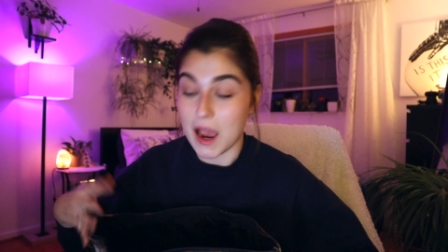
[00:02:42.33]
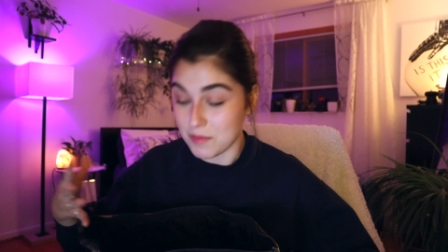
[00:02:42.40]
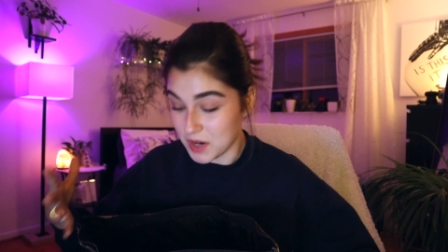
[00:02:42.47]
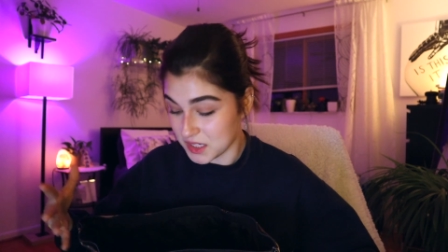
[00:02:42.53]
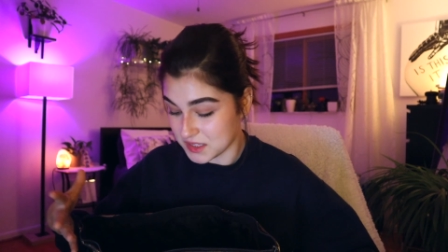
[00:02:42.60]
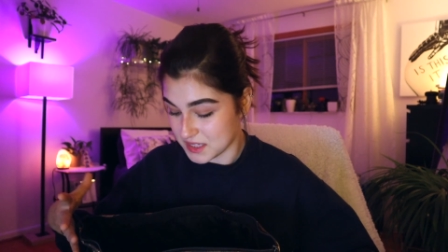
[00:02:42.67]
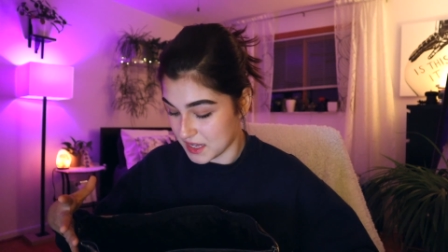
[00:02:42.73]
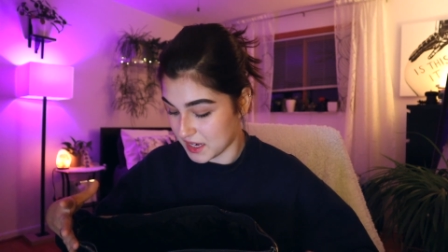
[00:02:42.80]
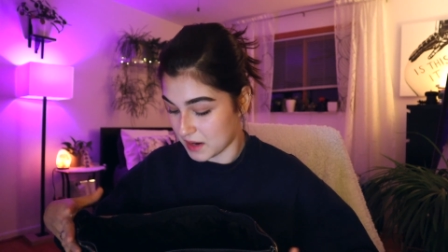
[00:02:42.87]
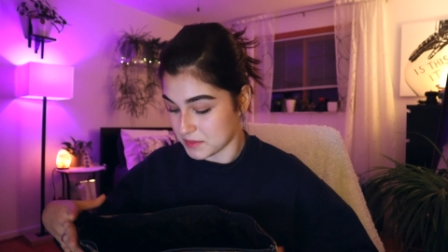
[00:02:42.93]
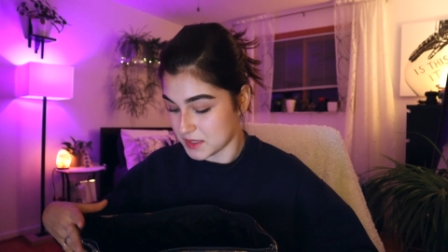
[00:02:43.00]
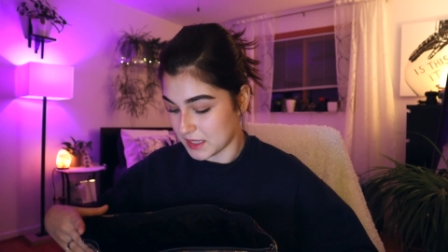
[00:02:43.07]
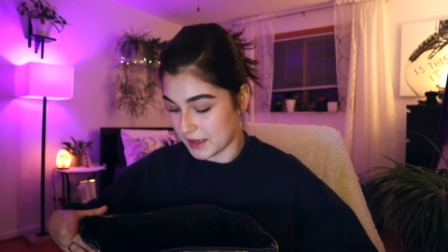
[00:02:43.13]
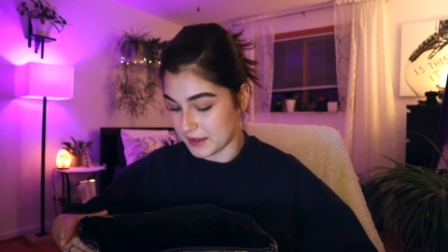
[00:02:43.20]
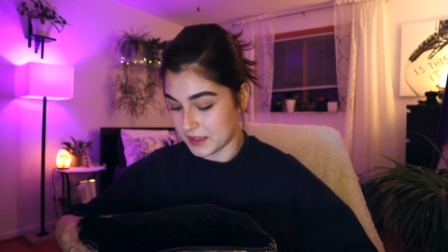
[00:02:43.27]
I'm not saying I'm
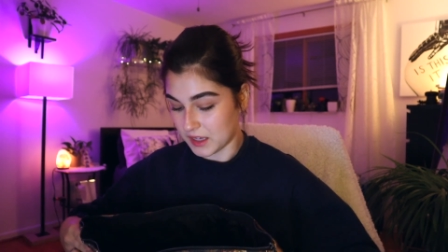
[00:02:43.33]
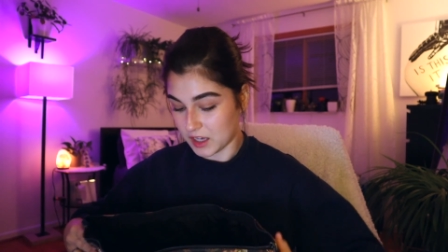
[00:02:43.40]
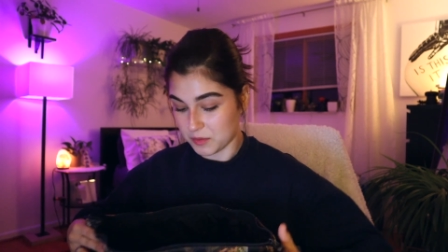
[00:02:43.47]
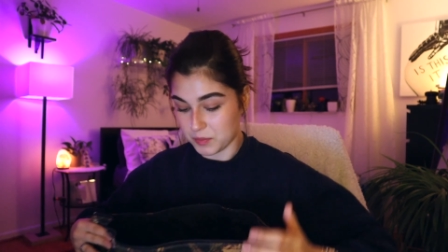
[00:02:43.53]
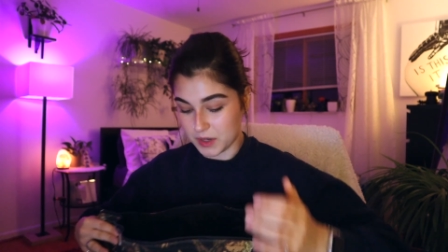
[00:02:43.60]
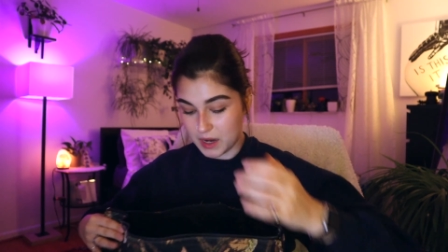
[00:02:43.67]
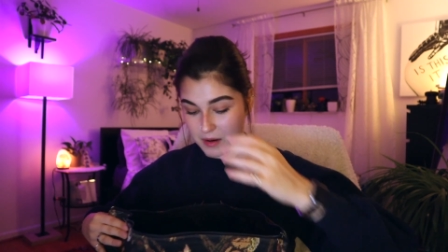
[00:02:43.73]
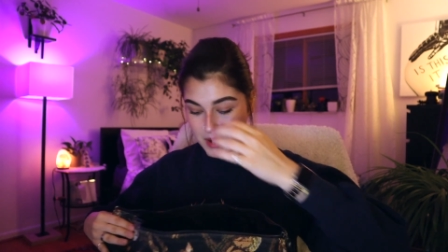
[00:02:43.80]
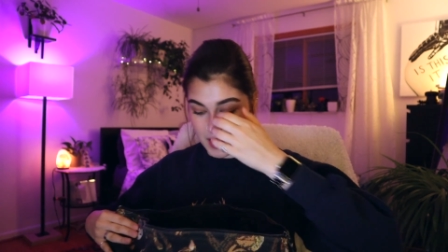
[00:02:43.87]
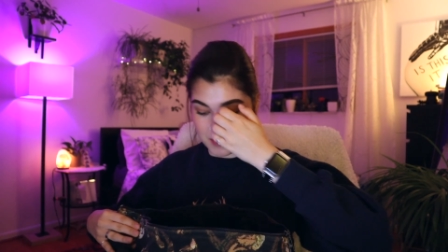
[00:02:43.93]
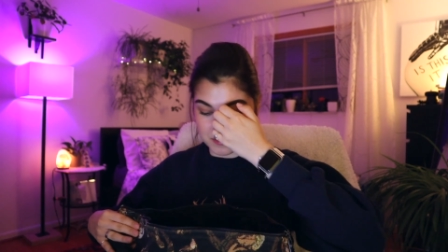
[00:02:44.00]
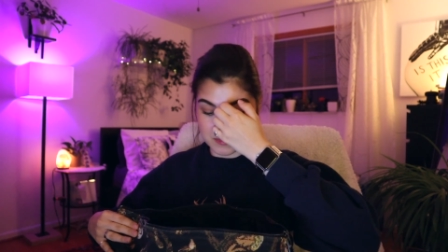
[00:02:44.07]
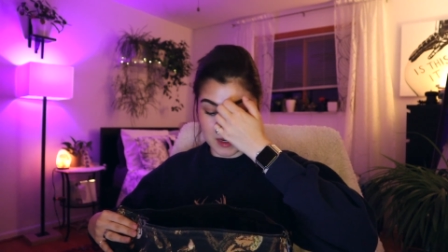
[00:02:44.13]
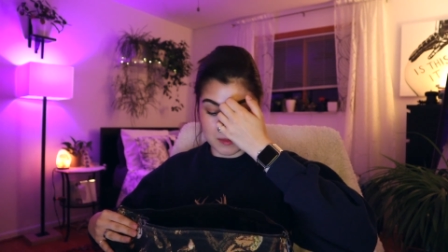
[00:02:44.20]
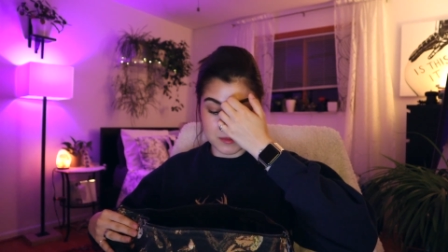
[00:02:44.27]
psychic, but I,
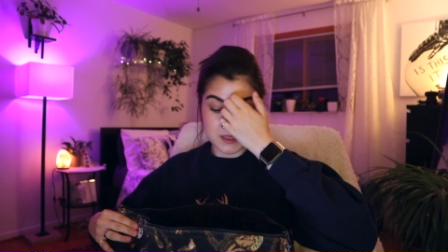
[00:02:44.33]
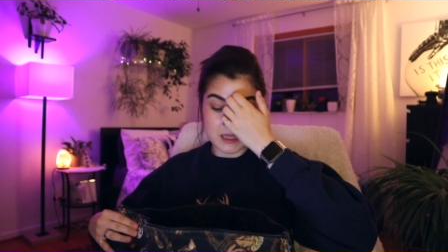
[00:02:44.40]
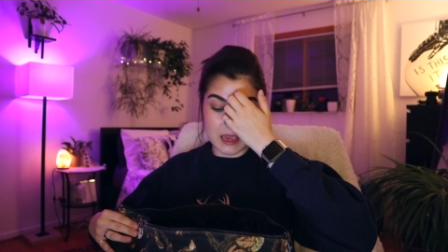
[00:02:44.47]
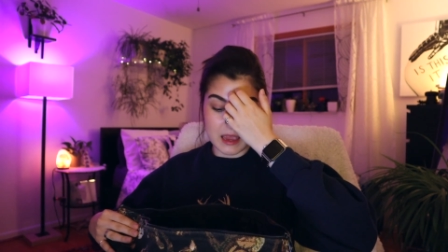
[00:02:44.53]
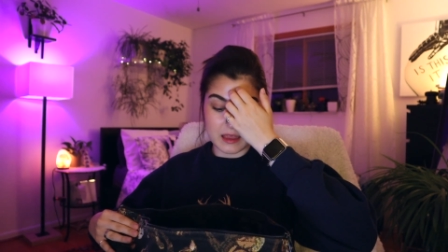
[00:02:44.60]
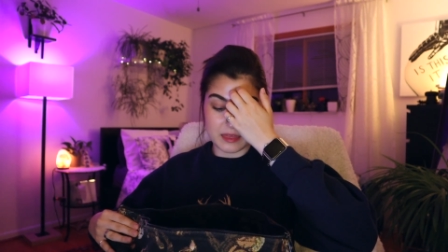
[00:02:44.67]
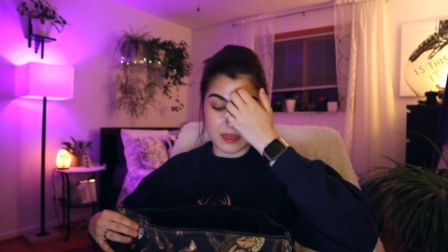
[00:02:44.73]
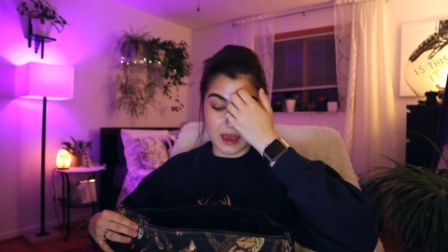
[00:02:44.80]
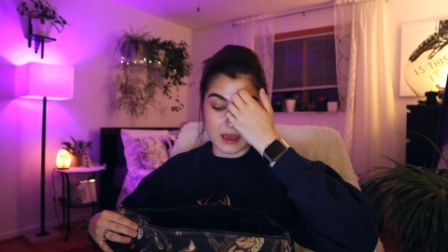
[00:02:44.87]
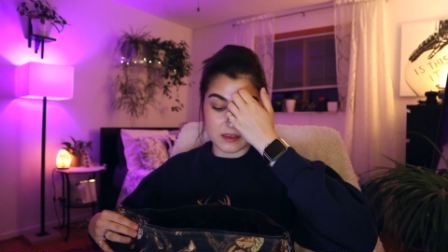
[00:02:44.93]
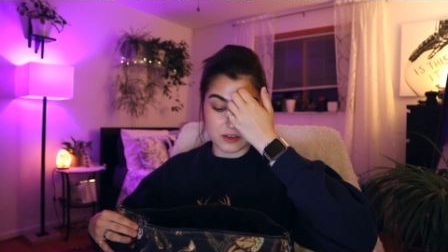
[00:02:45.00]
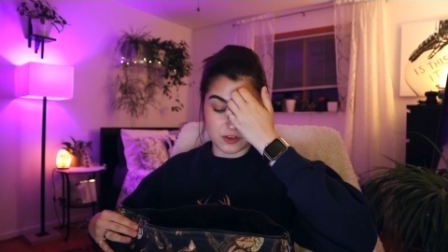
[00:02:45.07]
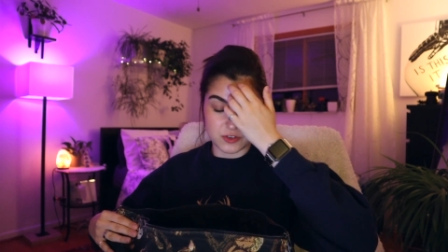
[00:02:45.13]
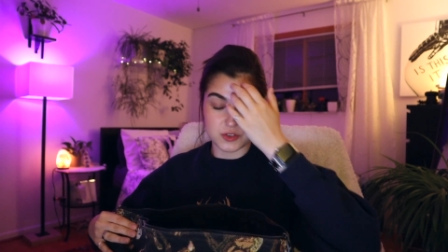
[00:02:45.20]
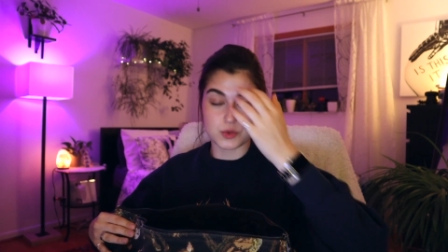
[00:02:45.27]
am I'm, I'm saying
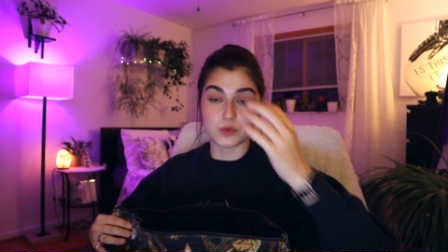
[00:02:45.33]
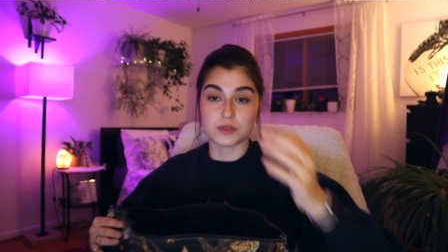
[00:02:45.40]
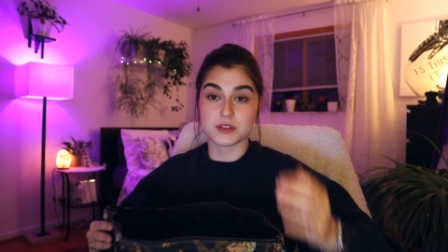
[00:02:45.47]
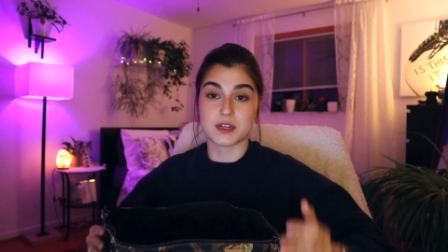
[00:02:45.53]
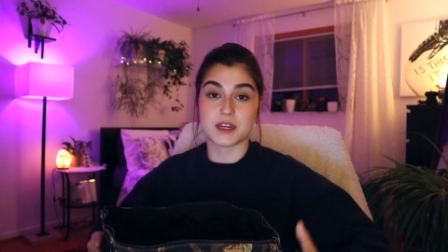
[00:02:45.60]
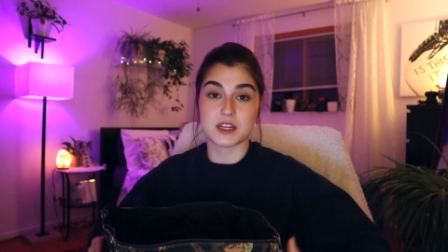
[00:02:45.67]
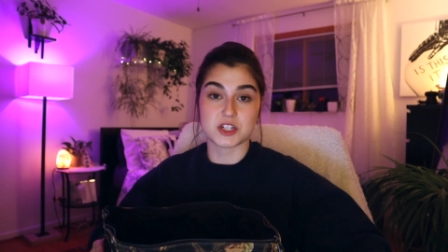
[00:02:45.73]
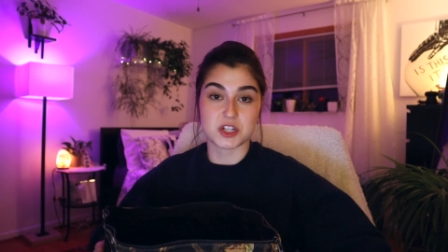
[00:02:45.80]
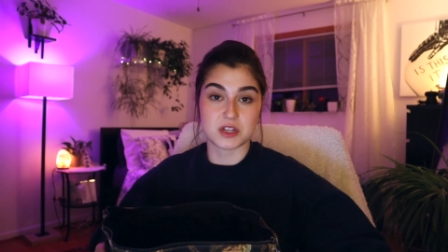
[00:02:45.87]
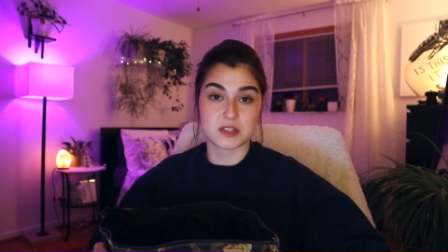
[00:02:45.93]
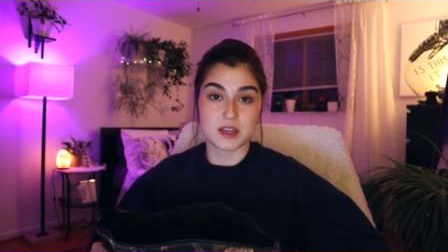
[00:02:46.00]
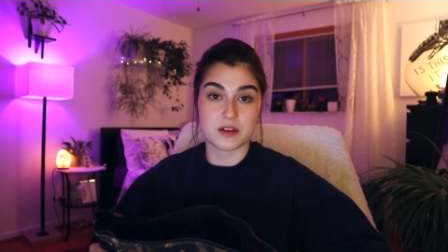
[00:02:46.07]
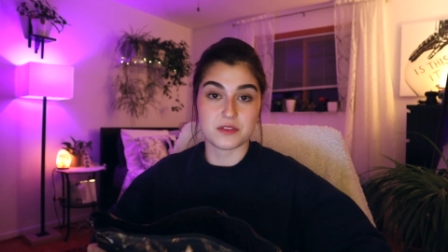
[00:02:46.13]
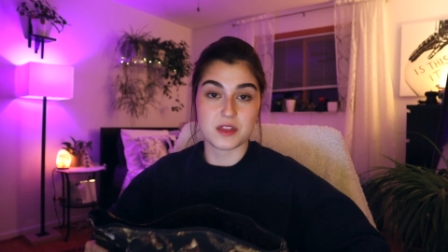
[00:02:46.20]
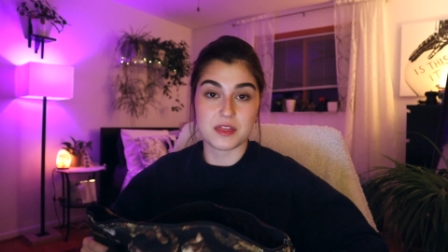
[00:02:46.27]
that your school is gonna get shut
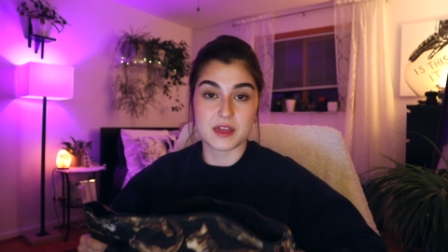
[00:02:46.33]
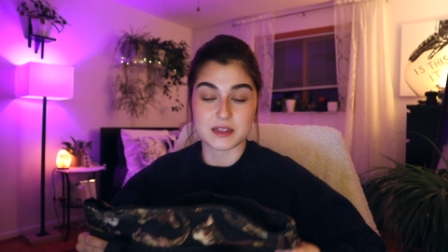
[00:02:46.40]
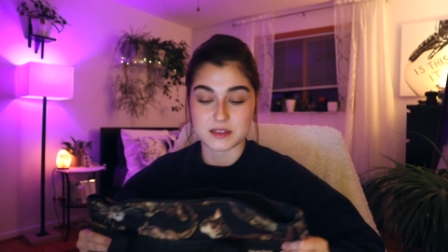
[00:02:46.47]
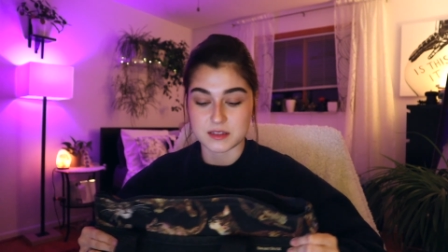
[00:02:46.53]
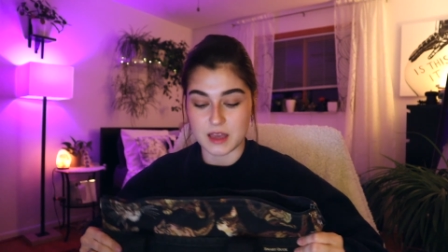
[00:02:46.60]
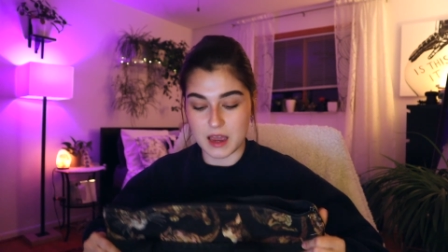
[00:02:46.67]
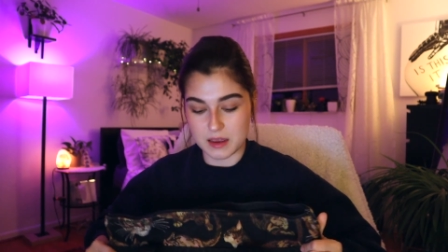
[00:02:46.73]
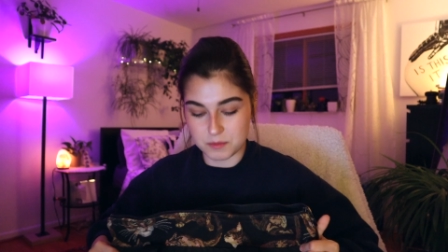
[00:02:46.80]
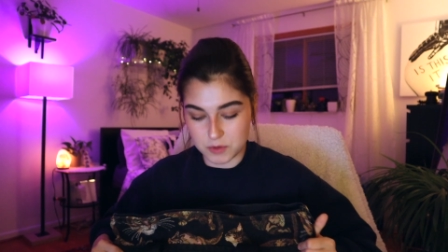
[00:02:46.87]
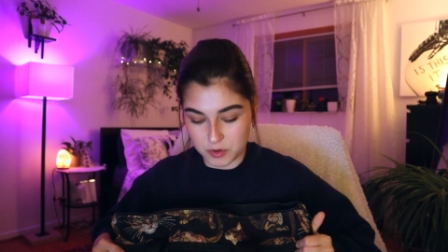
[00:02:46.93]
down, and that's that.